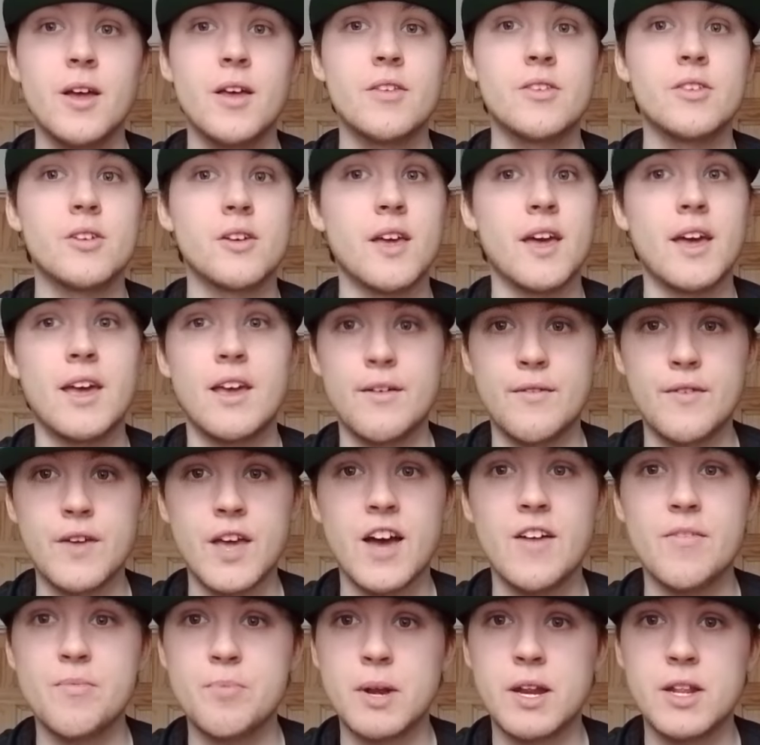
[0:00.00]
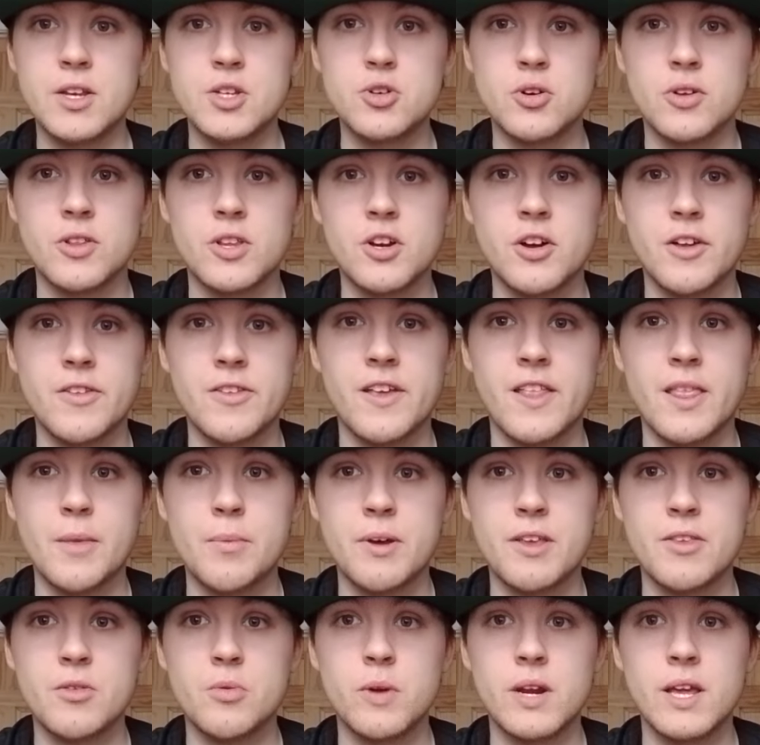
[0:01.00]
So yeah, if you have been enjoying the content the
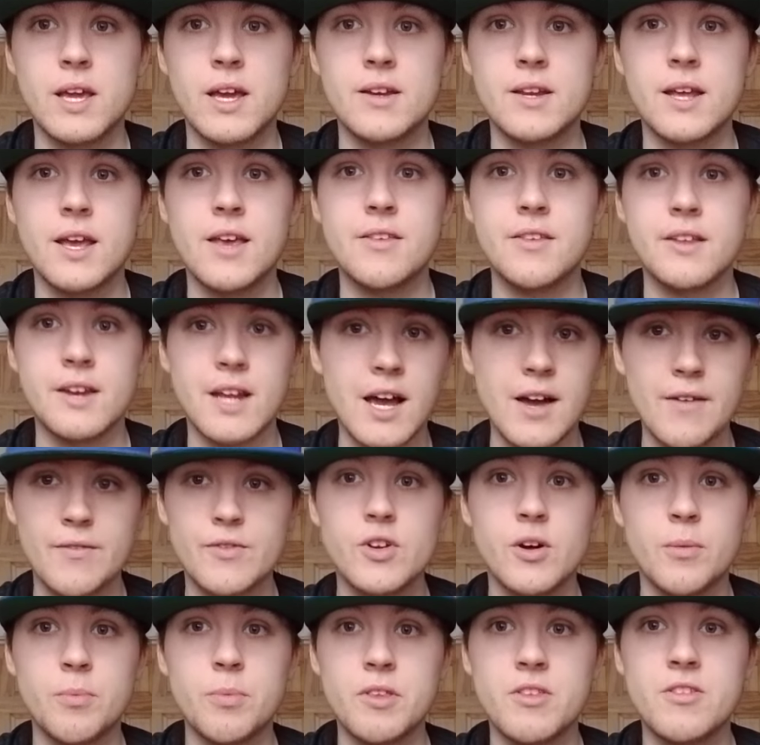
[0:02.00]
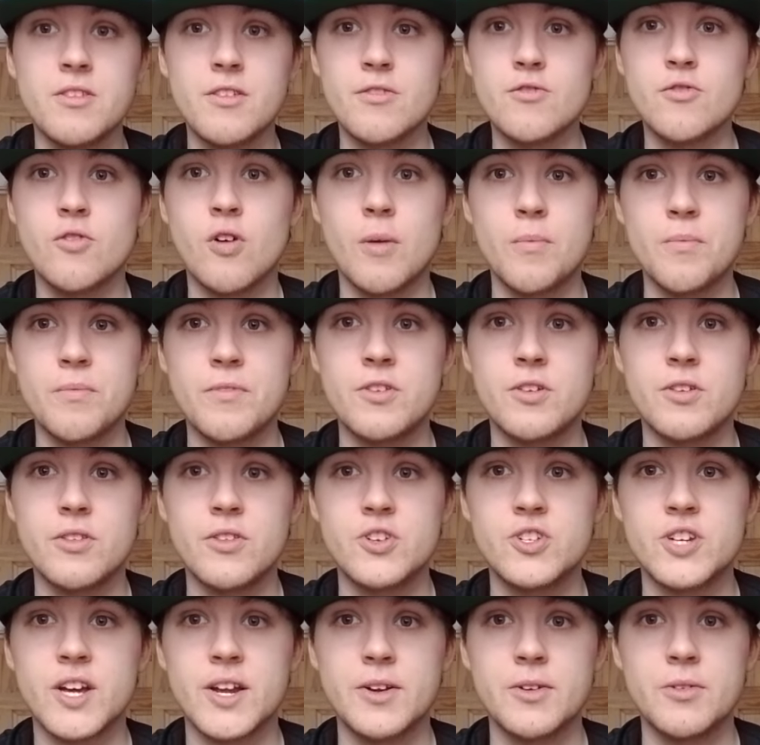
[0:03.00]
past 28 days and have not been subscribing to
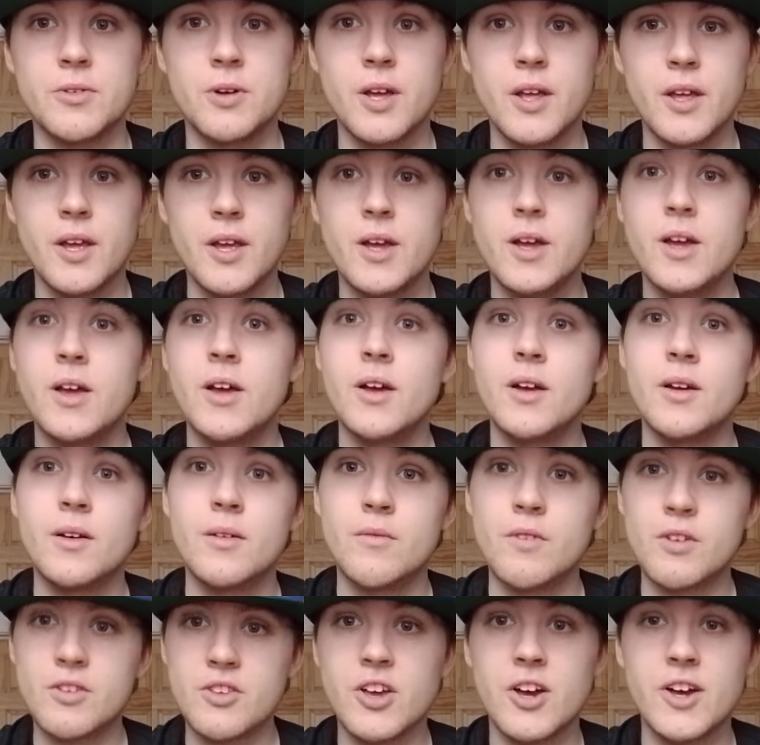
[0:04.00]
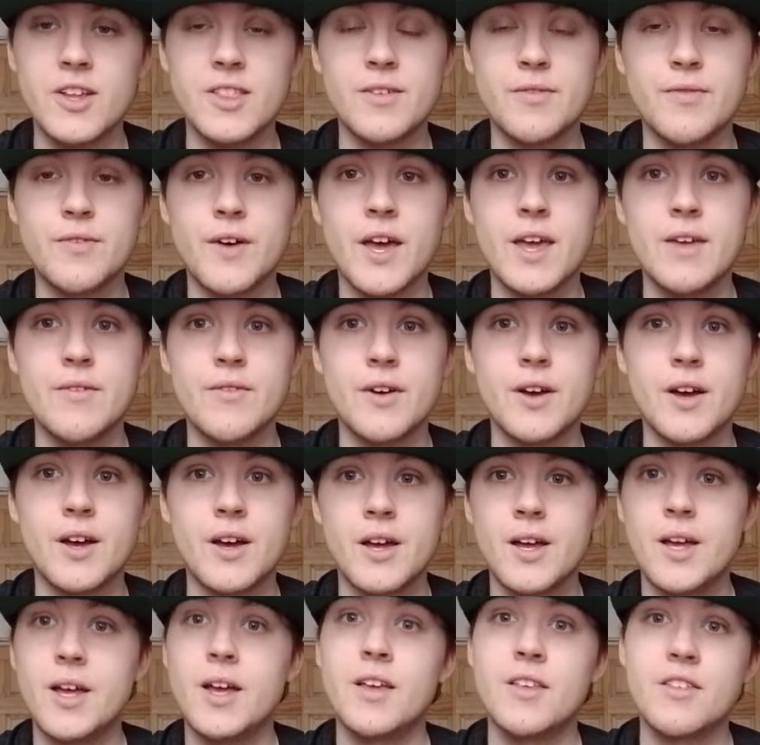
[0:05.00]
the channel, return the
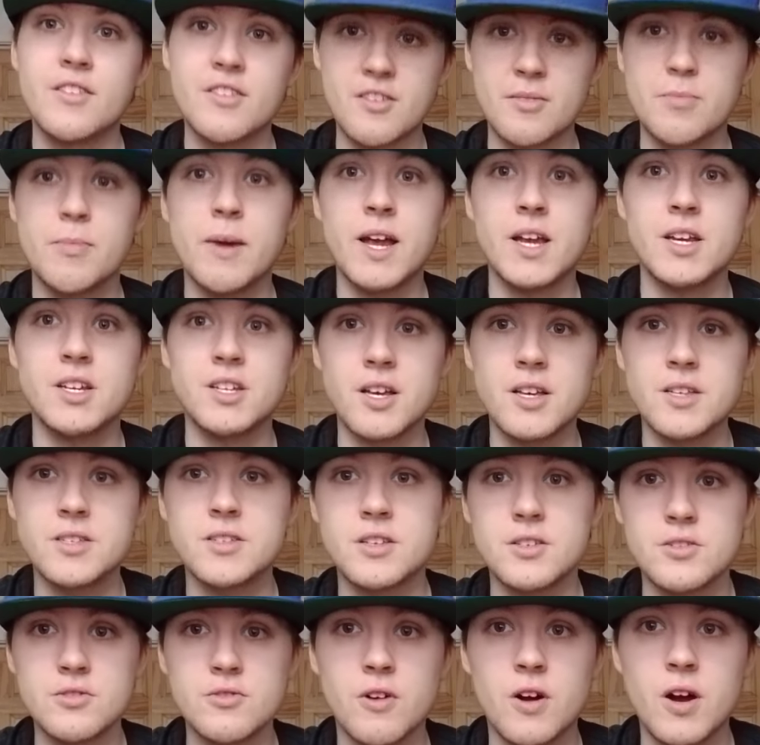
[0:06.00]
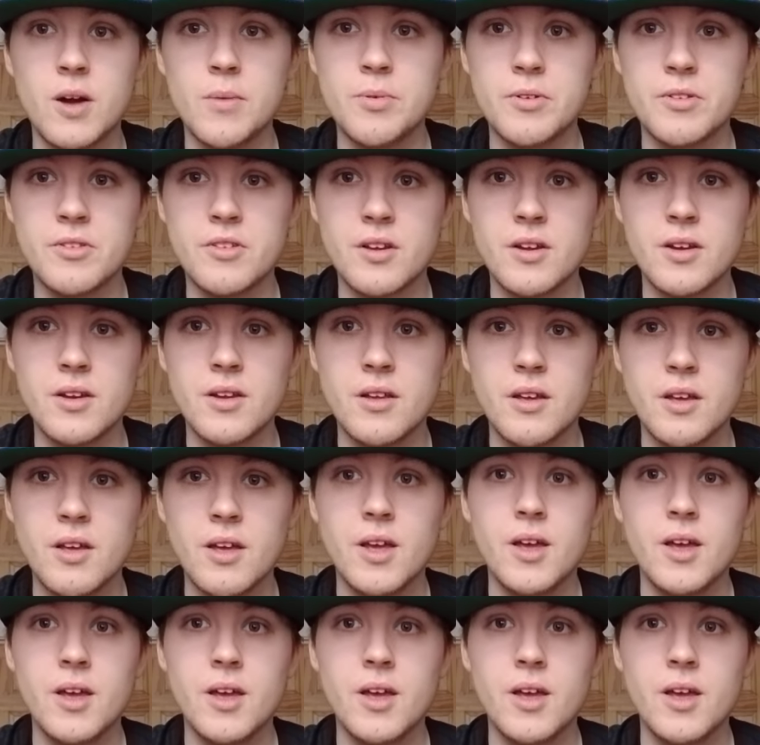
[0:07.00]
favour, smash that subscribe button.